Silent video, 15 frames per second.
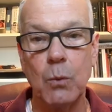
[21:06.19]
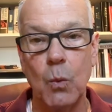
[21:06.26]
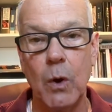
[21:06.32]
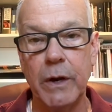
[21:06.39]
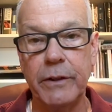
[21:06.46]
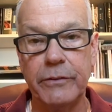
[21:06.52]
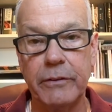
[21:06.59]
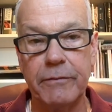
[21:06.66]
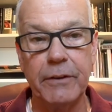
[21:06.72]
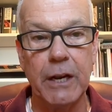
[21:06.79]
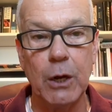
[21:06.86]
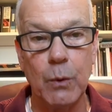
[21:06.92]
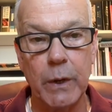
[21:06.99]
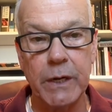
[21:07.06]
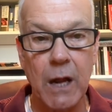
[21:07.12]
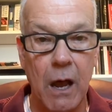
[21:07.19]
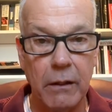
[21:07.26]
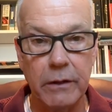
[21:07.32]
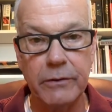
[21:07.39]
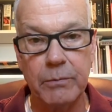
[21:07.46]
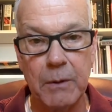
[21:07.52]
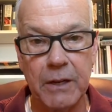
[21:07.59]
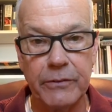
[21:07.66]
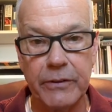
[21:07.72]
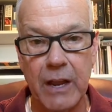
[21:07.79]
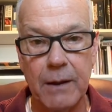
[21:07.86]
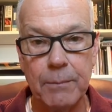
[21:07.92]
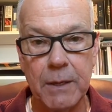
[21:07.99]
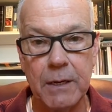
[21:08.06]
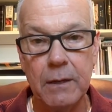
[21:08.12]
One is a video acknowledgement
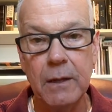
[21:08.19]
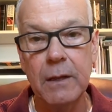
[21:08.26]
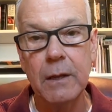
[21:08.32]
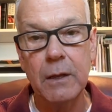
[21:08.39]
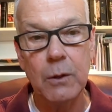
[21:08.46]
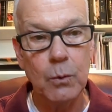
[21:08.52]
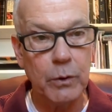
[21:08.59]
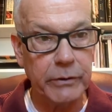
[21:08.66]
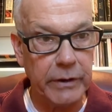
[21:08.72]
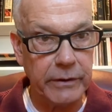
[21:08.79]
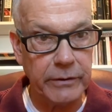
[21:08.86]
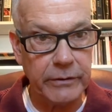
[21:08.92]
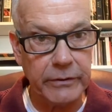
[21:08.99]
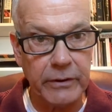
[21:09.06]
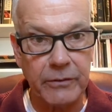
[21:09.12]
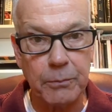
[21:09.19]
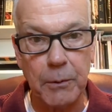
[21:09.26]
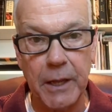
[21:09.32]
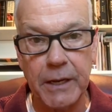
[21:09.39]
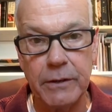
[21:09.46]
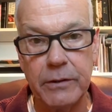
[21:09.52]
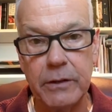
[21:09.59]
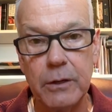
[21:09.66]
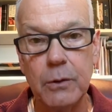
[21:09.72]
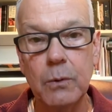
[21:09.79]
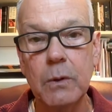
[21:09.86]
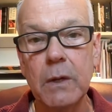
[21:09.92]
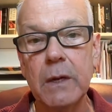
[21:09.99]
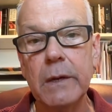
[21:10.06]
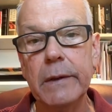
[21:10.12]
assignment, which I just explained to
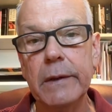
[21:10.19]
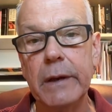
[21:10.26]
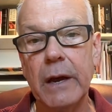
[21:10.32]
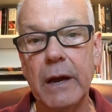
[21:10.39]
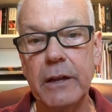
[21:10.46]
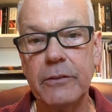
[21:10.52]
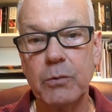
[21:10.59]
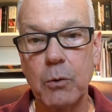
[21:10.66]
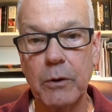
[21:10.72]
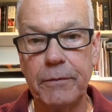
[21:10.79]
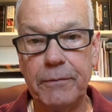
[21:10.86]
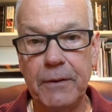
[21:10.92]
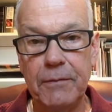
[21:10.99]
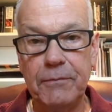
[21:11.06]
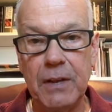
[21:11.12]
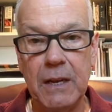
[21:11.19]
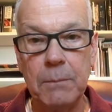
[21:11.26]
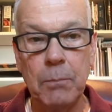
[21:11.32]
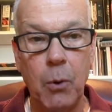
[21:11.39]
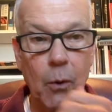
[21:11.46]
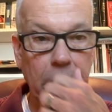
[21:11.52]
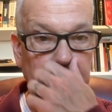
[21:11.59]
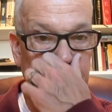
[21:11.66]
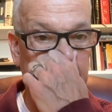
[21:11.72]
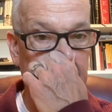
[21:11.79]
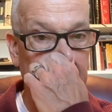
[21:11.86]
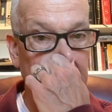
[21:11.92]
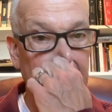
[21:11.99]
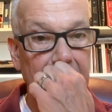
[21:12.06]
you. It's worth 15 points.